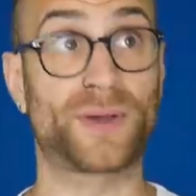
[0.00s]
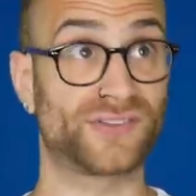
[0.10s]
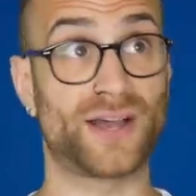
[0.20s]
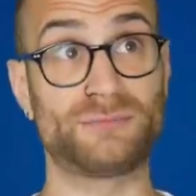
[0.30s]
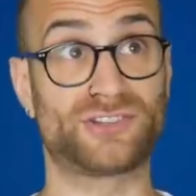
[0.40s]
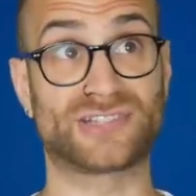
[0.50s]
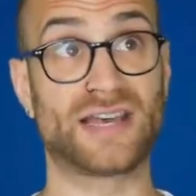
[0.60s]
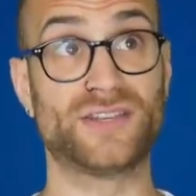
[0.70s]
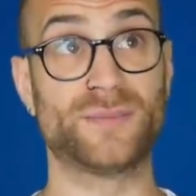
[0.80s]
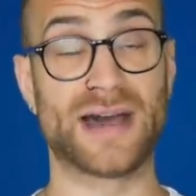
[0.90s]
because I'm just
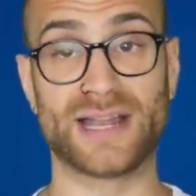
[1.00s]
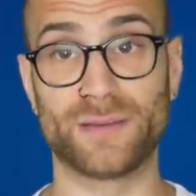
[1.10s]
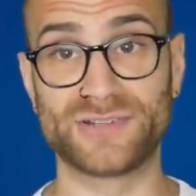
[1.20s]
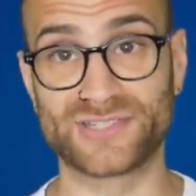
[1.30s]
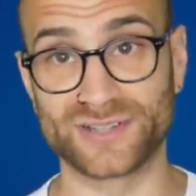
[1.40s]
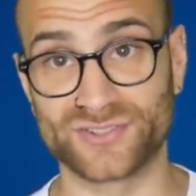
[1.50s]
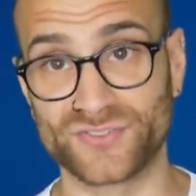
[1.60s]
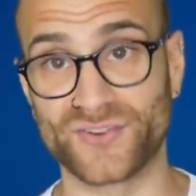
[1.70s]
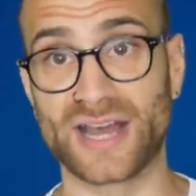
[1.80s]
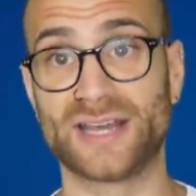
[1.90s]
like you, man. I'm a Chelsea
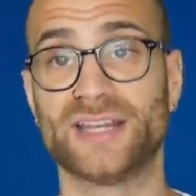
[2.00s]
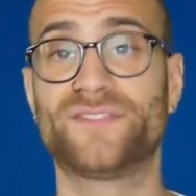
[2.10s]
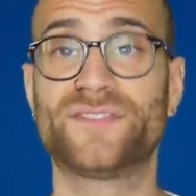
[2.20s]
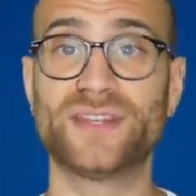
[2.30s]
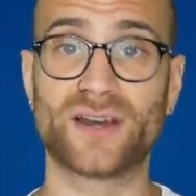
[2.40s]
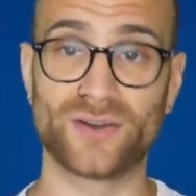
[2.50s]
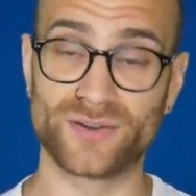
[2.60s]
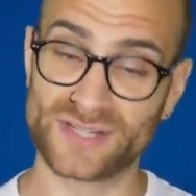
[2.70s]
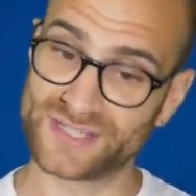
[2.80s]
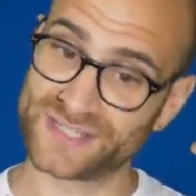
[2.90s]
fan. If, you
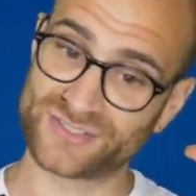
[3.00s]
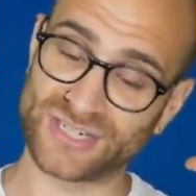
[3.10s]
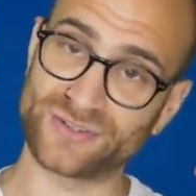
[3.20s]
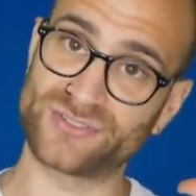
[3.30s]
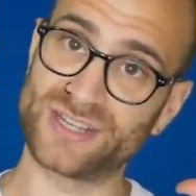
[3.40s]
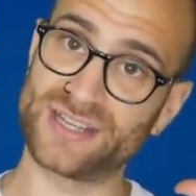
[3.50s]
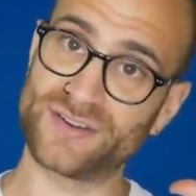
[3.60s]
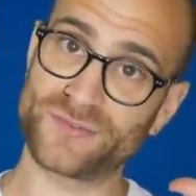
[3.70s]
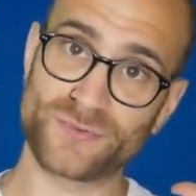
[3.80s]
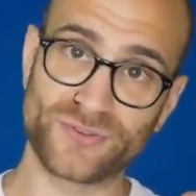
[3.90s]
know, Chelsea,
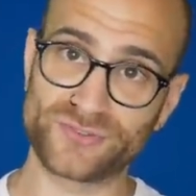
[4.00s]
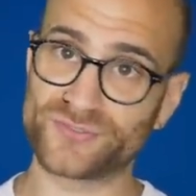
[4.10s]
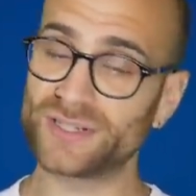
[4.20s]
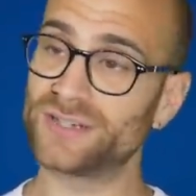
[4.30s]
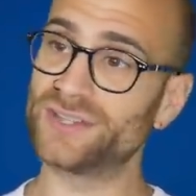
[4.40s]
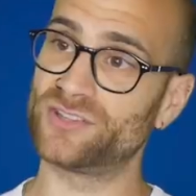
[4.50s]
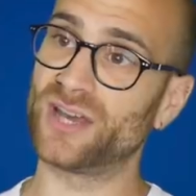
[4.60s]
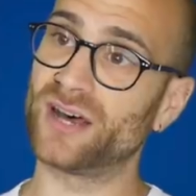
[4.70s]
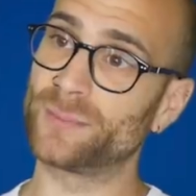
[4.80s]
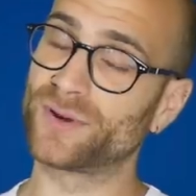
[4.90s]
if we follow these
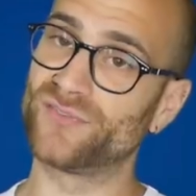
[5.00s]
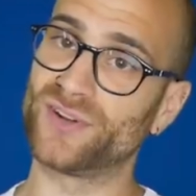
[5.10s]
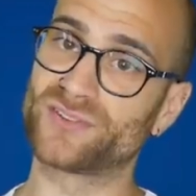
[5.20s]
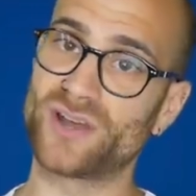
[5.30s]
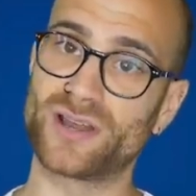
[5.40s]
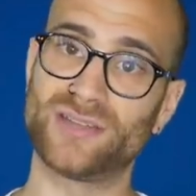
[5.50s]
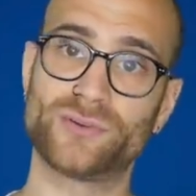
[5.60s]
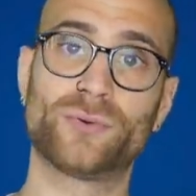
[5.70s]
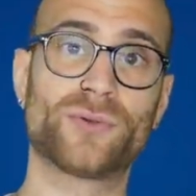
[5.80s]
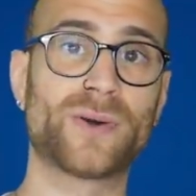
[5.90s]
high profile targets
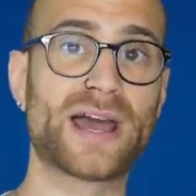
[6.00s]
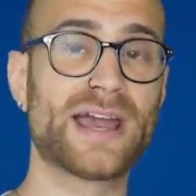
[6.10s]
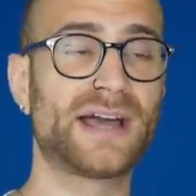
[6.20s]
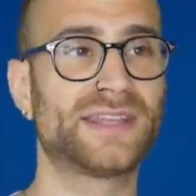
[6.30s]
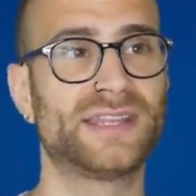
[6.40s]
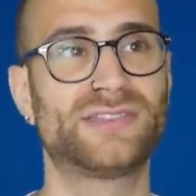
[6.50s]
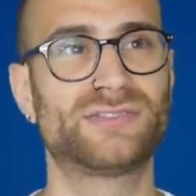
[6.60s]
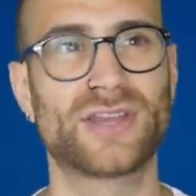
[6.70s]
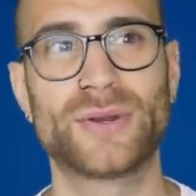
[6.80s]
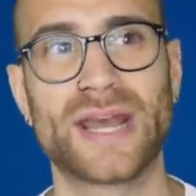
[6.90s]
all the way and then
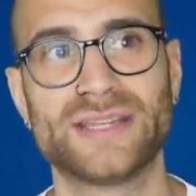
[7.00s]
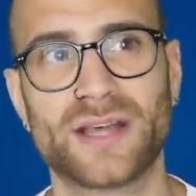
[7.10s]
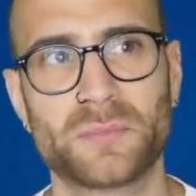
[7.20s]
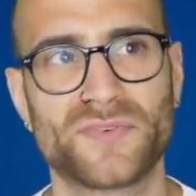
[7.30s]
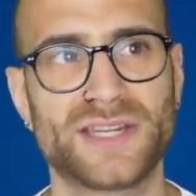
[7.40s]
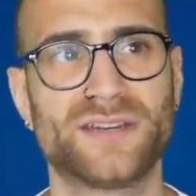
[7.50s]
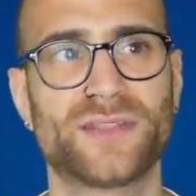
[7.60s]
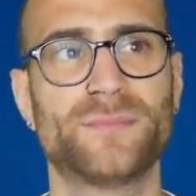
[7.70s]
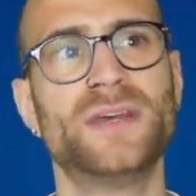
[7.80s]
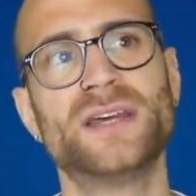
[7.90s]
don't end up with any of
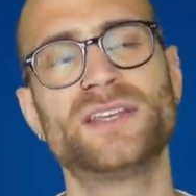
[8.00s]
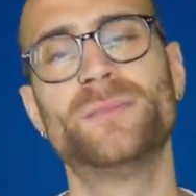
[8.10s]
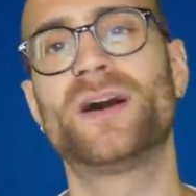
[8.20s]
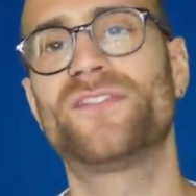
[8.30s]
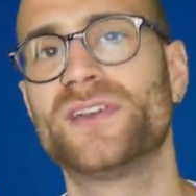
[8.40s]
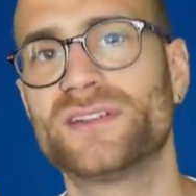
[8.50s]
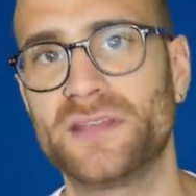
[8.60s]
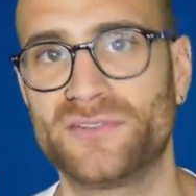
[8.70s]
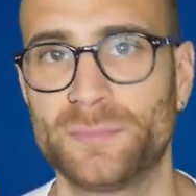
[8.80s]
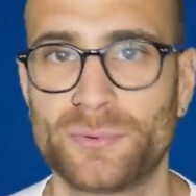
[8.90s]
them, you might feel
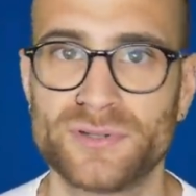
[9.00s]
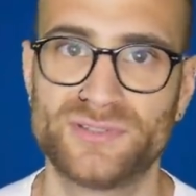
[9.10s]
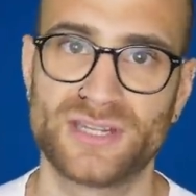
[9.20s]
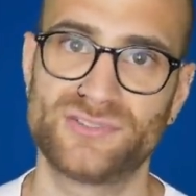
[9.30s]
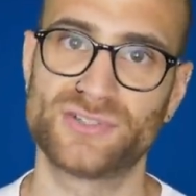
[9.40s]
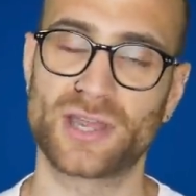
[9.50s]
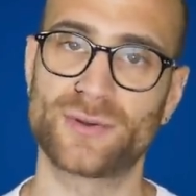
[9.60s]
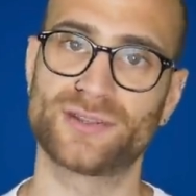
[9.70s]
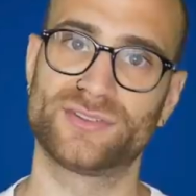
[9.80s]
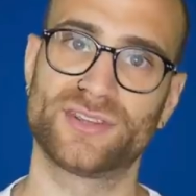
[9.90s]
disappointed as you
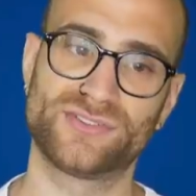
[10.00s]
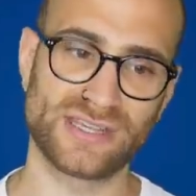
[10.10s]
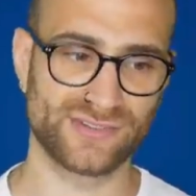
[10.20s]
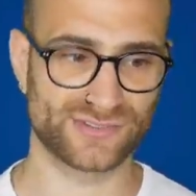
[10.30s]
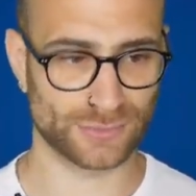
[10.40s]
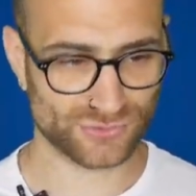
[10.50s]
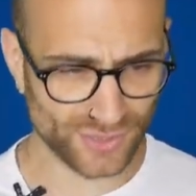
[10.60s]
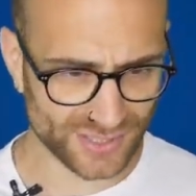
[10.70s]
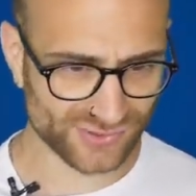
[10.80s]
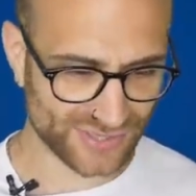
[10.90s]
go into the season. I'm
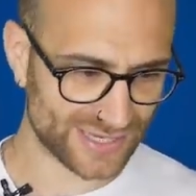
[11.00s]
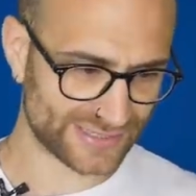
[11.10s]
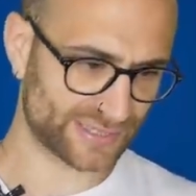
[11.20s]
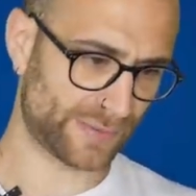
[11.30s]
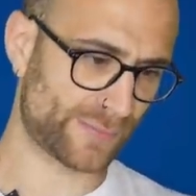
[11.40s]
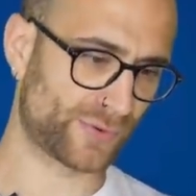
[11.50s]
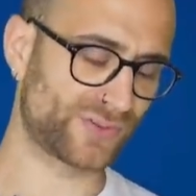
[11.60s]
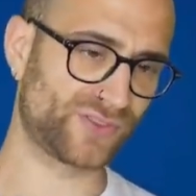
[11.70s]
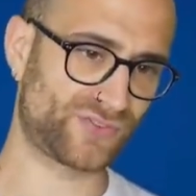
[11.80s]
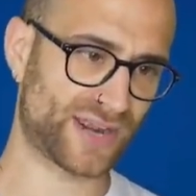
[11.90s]
trying to stay a little bit more
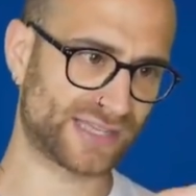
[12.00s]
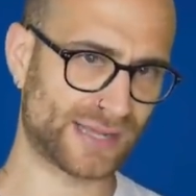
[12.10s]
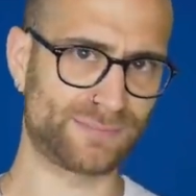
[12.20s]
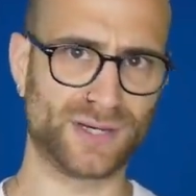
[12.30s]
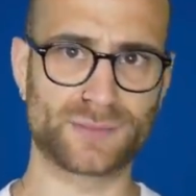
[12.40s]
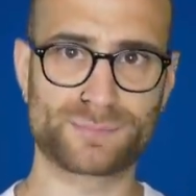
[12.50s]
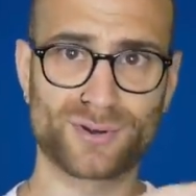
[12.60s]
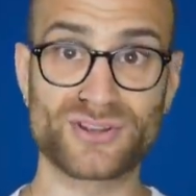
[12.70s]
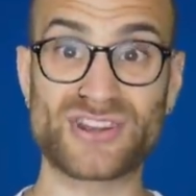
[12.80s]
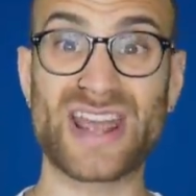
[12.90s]
on the Frank Lampard
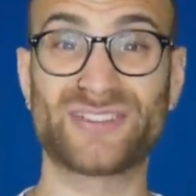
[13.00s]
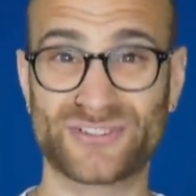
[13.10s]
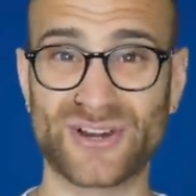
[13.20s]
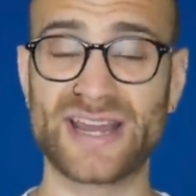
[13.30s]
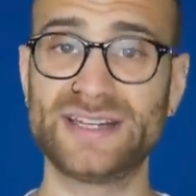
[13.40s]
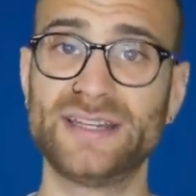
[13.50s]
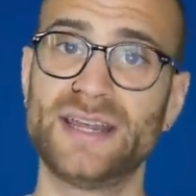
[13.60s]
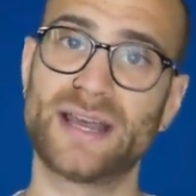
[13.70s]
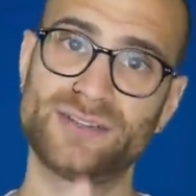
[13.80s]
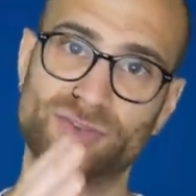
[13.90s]
project train
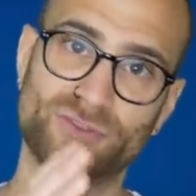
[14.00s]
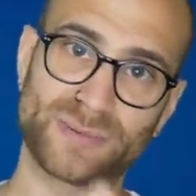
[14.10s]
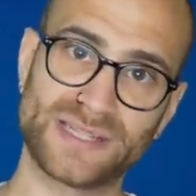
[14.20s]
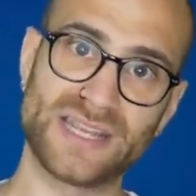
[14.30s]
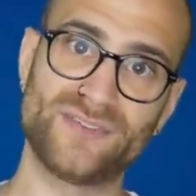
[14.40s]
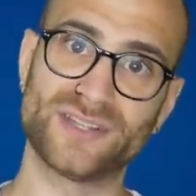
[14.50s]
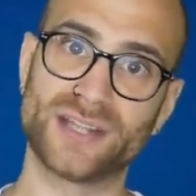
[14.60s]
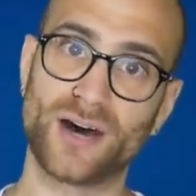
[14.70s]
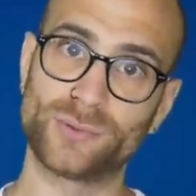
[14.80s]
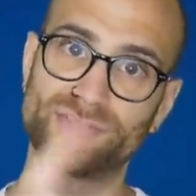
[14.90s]
and sort of believe in
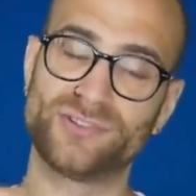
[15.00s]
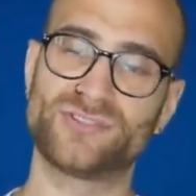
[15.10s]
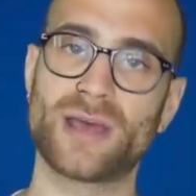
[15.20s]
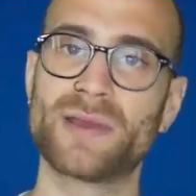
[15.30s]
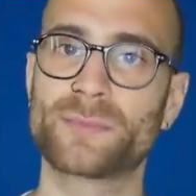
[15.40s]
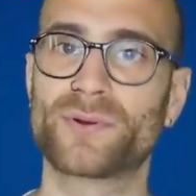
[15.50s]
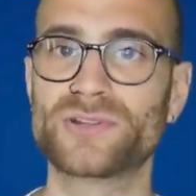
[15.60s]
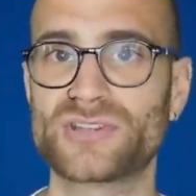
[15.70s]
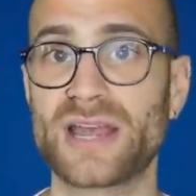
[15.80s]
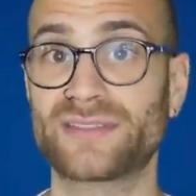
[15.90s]
the whole systemic
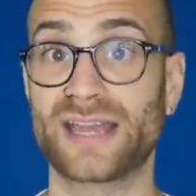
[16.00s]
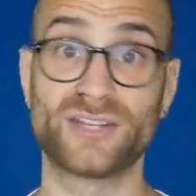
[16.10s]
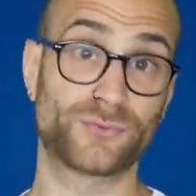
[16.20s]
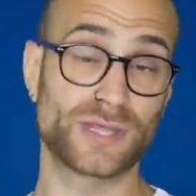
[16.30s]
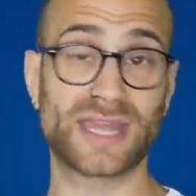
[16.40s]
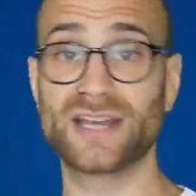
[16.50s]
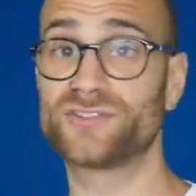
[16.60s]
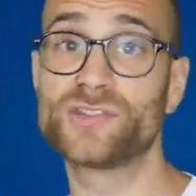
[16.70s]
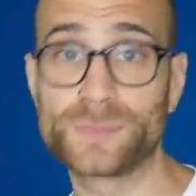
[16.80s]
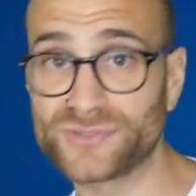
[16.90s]
project. And if we get a
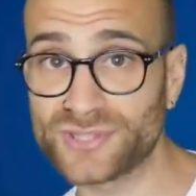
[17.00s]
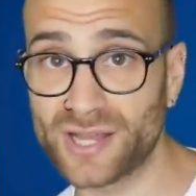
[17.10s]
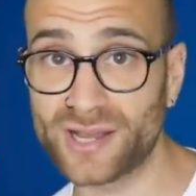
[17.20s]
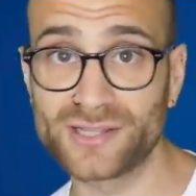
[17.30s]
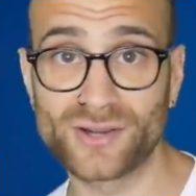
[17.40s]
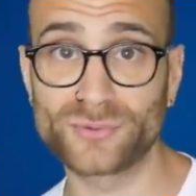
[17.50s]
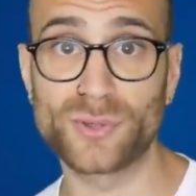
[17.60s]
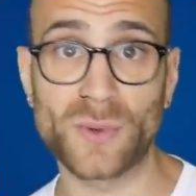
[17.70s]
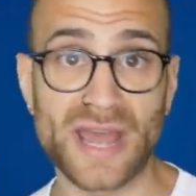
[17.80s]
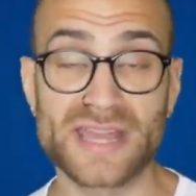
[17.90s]
superstar along
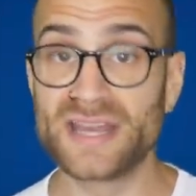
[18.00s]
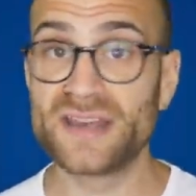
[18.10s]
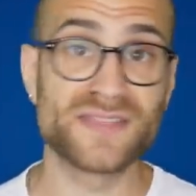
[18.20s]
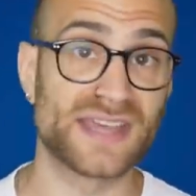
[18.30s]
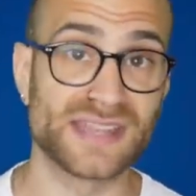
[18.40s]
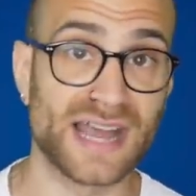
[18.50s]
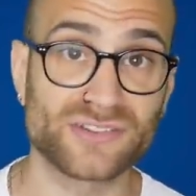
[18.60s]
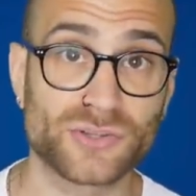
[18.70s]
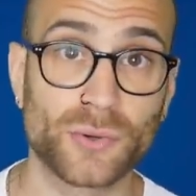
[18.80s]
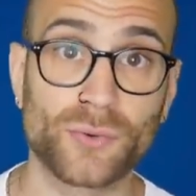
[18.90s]
the way, then
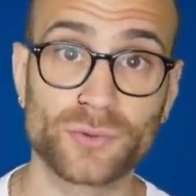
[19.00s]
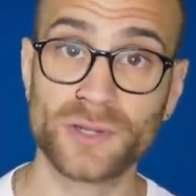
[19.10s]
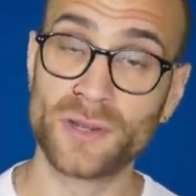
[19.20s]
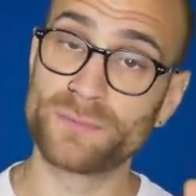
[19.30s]
that's cool.